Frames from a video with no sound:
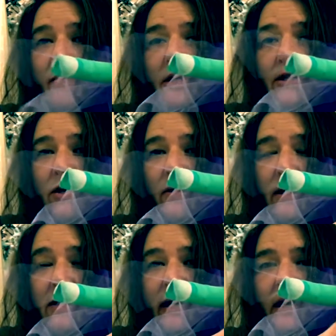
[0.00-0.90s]
to be sewn
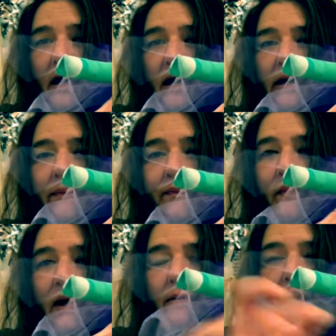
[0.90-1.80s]
inside her heart,
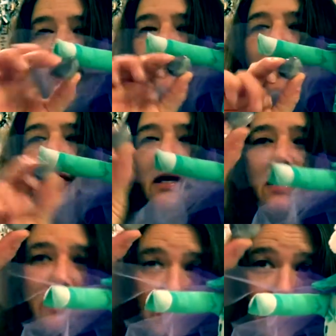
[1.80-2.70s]
right?
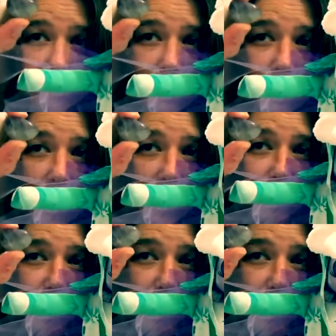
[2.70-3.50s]
So that's how she